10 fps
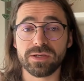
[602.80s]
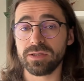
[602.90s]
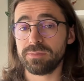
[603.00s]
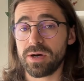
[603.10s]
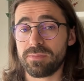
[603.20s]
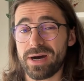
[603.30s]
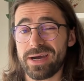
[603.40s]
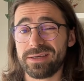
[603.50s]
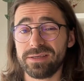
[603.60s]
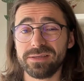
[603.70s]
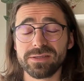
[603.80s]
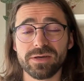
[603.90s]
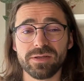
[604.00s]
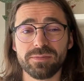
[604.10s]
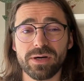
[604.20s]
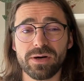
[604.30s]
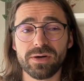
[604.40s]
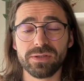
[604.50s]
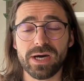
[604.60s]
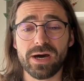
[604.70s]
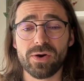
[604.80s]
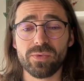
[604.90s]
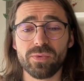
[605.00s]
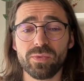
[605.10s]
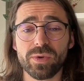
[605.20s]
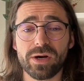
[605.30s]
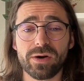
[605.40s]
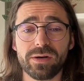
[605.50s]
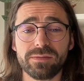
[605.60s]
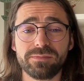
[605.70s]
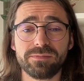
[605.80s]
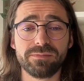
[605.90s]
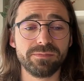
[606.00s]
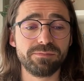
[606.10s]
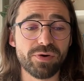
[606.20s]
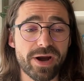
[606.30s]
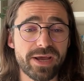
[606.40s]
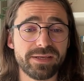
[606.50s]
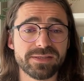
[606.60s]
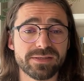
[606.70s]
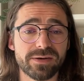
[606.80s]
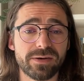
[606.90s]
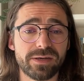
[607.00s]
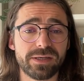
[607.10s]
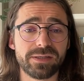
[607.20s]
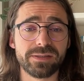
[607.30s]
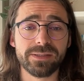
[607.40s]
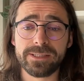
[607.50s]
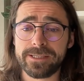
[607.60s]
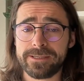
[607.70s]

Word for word: all about mind. It is all about how our brains are.